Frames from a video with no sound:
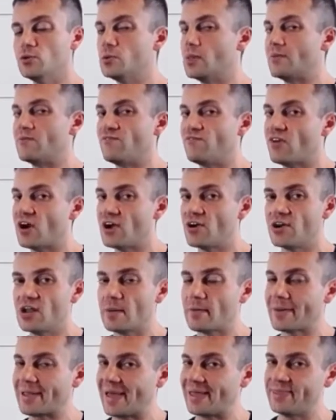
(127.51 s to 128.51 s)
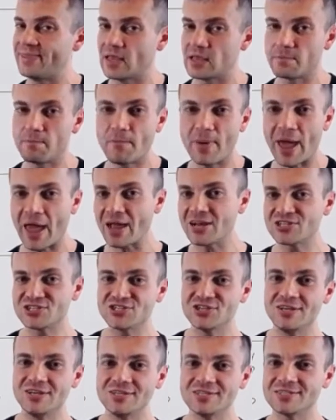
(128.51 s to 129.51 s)
I'm fired up. I got that
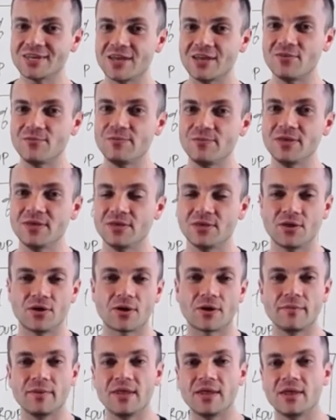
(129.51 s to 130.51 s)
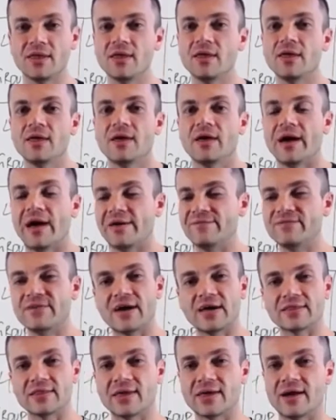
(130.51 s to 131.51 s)
passion inside of me. You know what I mean? I've got
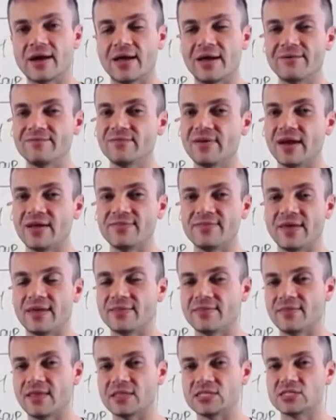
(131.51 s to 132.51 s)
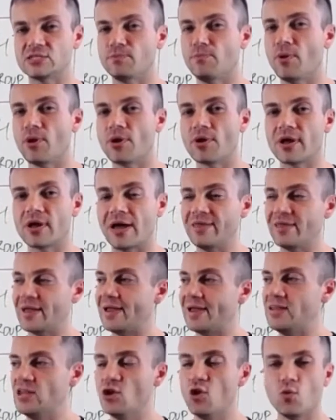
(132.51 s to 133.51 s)
that spark. I
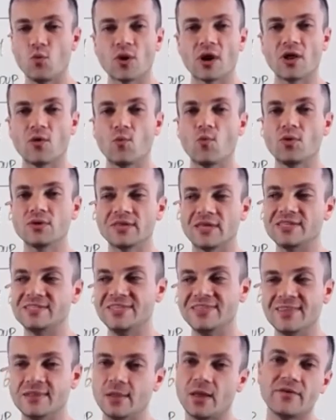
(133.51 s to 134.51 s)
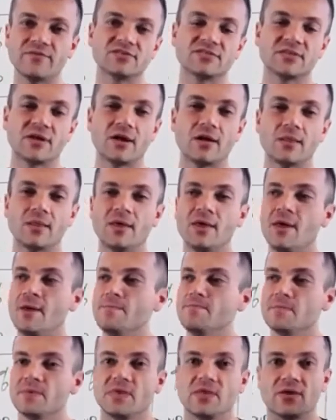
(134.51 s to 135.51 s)
know what I want. I see the lifestyle.
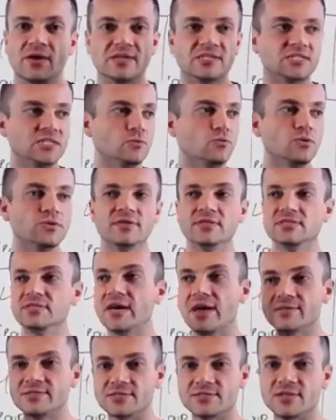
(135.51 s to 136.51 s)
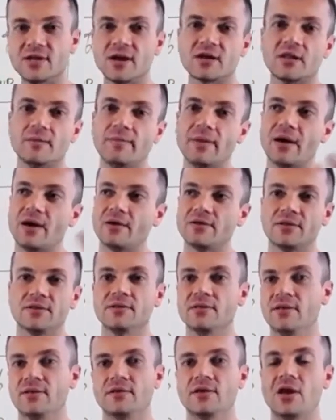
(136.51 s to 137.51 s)
You know, I see what these guys are talking about,
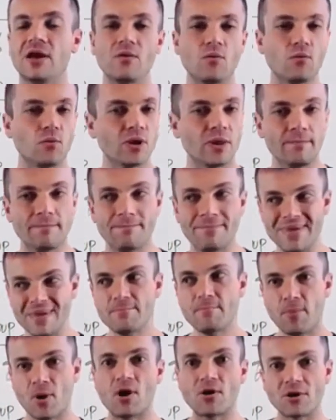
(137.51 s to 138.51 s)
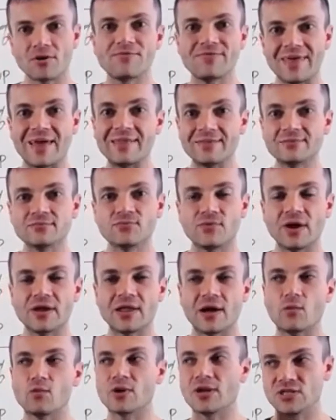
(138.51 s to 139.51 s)
and I want to be part of that, right? I
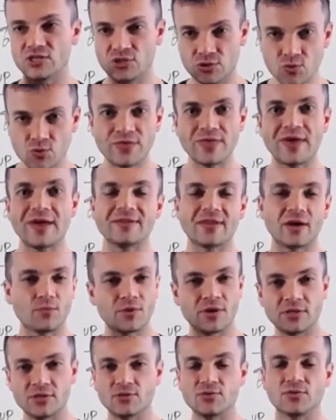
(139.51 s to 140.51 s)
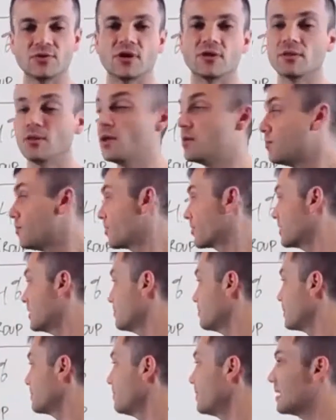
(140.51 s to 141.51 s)
want to do that. I want to do an online marketing,
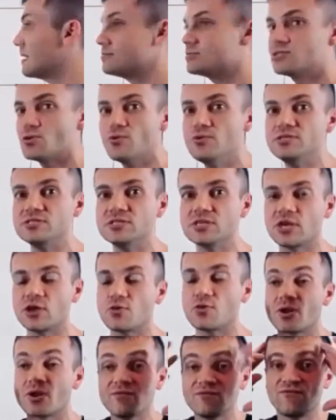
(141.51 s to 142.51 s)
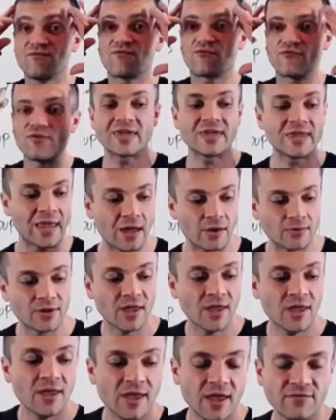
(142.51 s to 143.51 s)
but man, I'm so insecure. I'm freaking out.
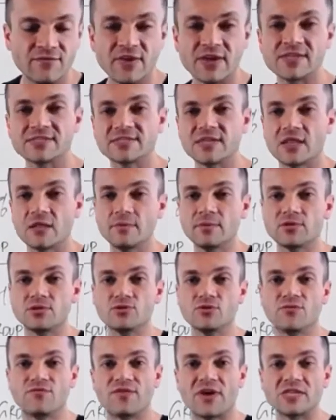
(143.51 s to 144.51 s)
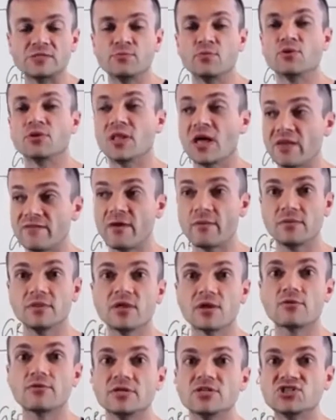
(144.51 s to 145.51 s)
And Vic is telling me to do a Facebook Live. I'm
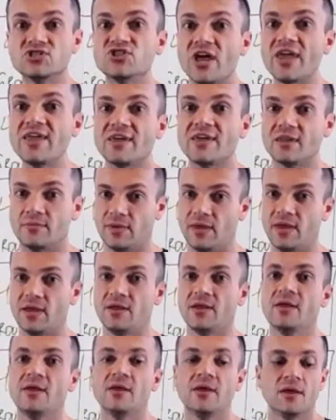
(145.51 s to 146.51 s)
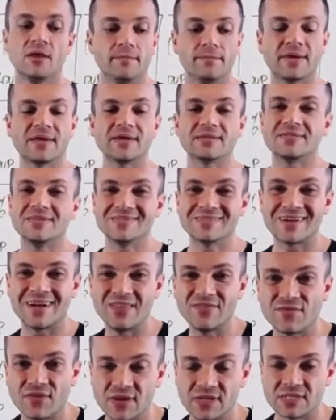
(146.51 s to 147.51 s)
literally shaking, man, because his
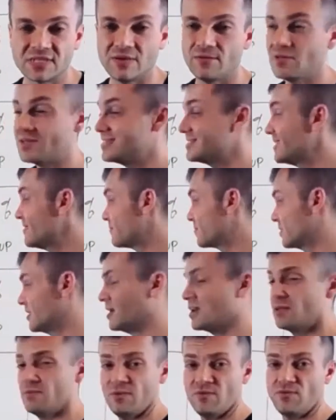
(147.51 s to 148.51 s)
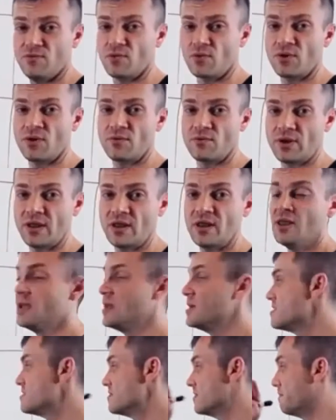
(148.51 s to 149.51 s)
confidence level, he's never done it before, right?
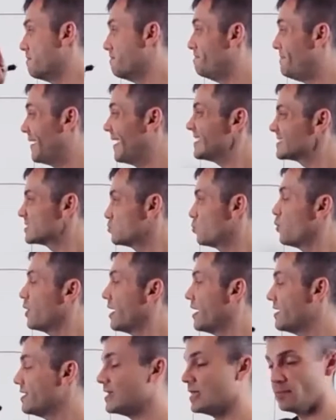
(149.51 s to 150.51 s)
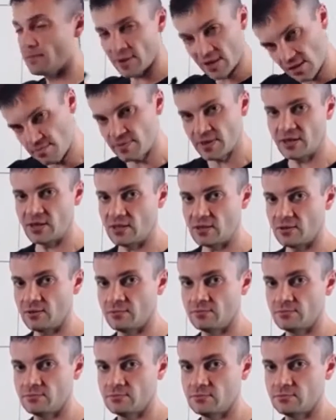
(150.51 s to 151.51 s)
The best way, in my opinion,
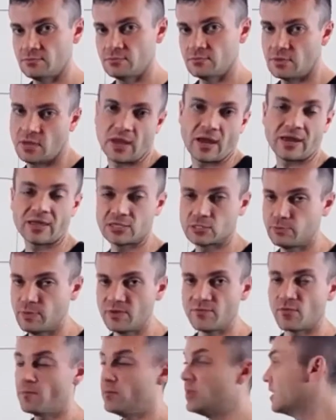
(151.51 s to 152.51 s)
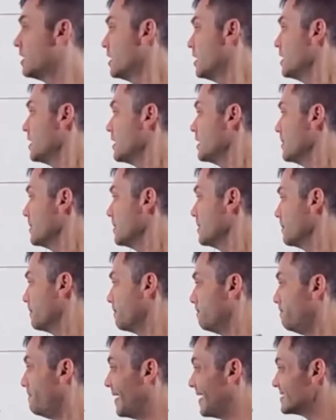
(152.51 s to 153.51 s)
okay, I can speak for me, the
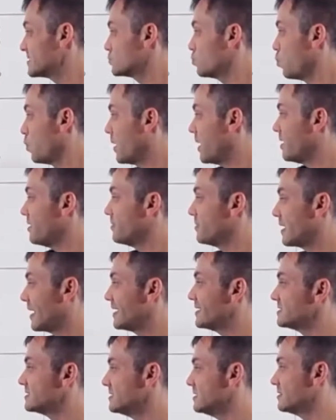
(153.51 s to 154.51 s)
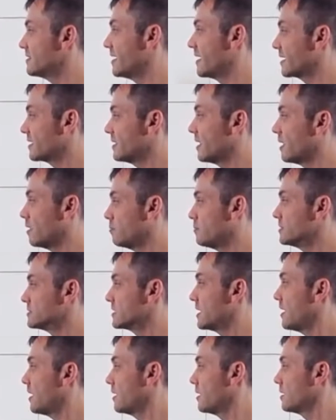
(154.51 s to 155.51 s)
best way that I see that I can help this
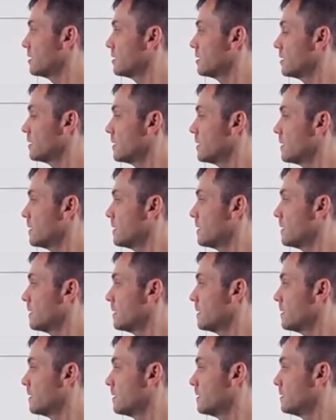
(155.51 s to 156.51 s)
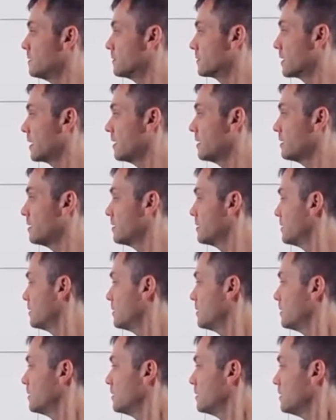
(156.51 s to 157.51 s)
guy, okay,
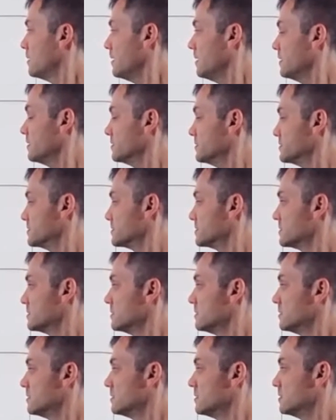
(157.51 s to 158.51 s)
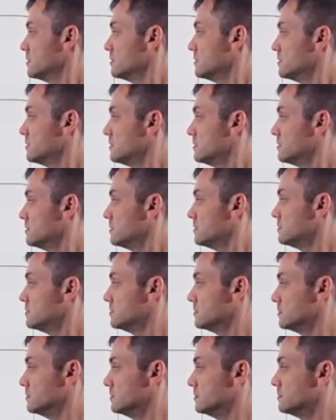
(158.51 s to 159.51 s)
is
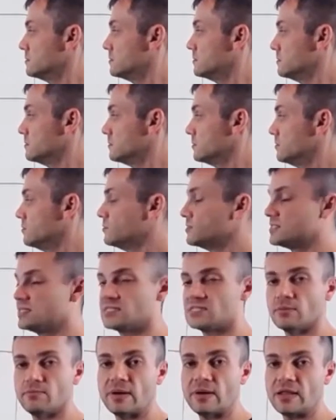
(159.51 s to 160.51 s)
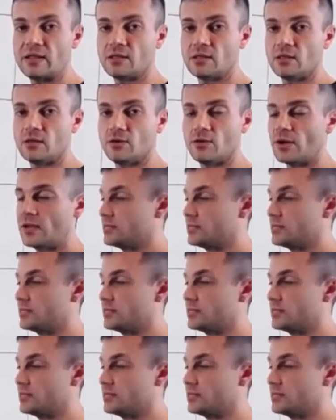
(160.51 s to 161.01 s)
to do it systematically, all right?